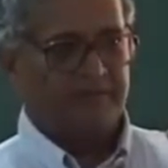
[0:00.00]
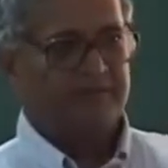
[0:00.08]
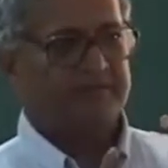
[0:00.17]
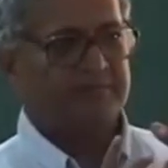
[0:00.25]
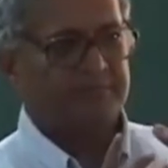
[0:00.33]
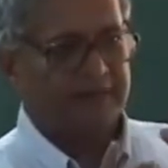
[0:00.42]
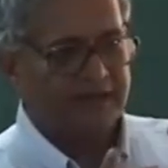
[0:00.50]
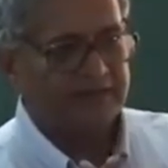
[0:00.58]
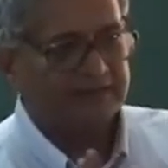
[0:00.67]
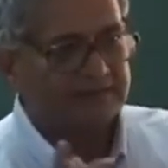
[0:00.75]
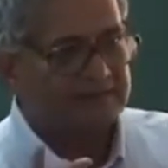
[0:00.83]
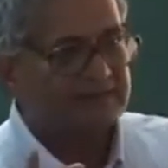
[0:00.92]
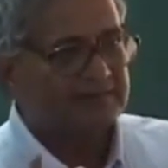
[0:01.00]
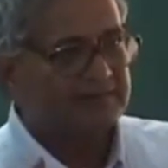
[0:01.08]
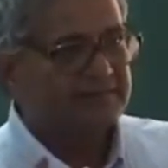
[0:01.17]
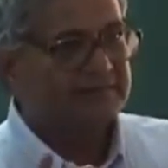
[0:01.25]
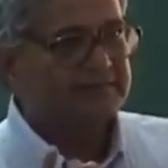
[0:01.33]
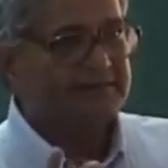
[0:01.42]
with some bearings
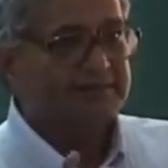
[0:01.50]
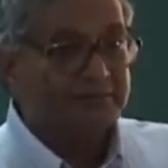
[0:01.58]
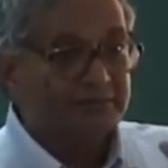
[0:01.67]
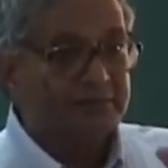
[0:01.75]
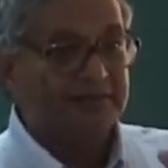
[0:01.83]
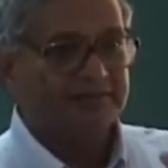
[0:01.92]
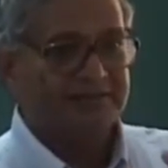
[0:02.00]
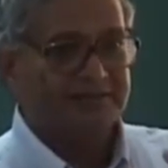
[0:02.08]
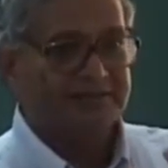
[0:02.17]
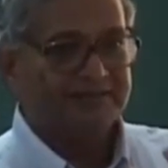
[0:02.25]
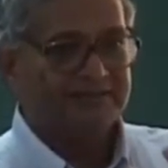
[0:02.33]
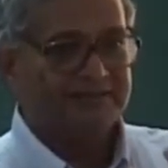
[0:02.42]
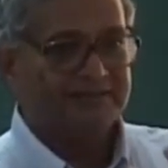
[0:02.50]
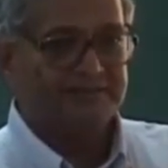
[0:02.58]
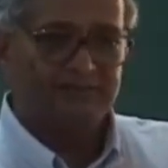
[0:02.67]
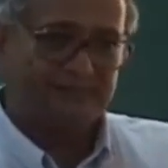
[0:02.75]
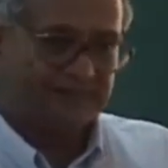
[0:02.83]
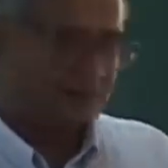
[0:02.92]
in between
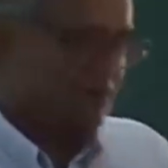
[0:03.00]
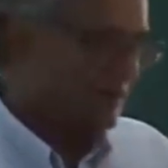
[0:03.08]
that